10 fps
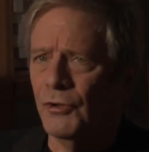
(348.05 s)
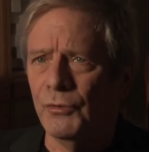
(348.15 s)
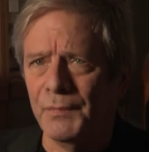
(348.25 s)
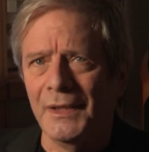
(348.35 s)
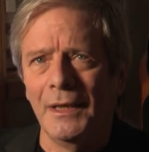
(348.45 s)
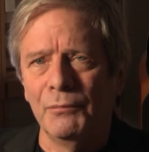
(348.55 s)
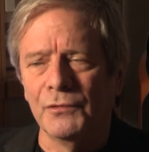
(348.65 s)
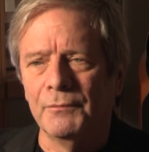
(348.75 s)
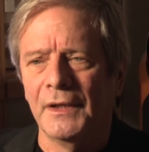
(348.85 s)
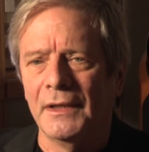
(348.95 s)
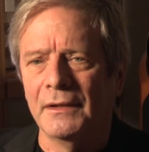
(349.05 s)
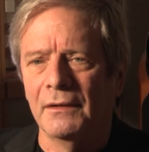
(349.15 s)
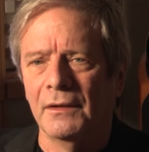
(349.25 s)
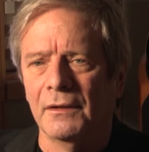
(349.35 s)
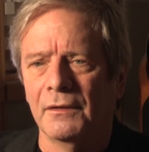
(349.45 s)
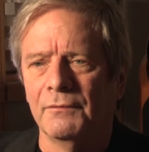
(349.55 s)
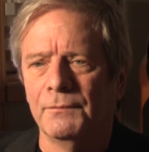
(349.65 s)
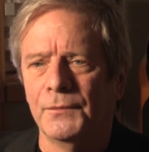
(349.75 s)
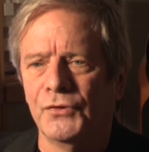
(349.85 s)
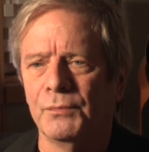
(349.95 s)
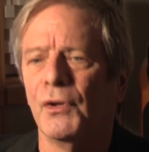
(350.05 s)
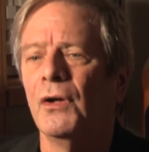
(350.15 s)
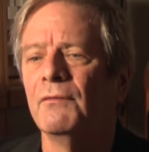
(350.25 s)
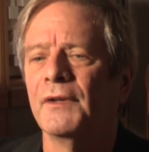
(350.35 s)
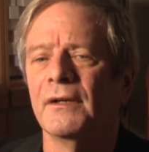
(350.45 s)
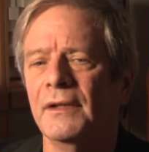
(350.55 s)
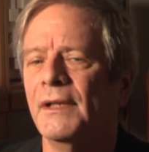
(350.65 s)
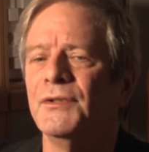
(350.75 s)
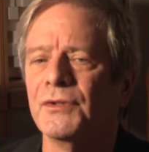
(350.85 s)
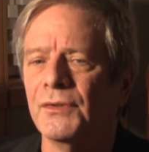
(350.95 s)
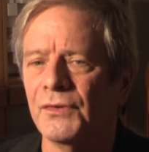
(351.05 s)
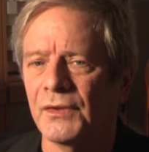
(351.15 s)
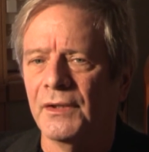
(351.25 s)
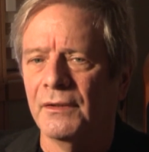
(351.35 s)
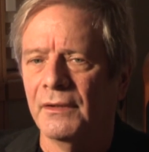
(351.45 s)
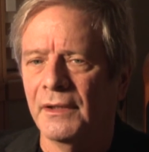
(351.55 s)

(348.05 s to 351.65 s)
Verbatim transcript: To be able to make uh, small variations in,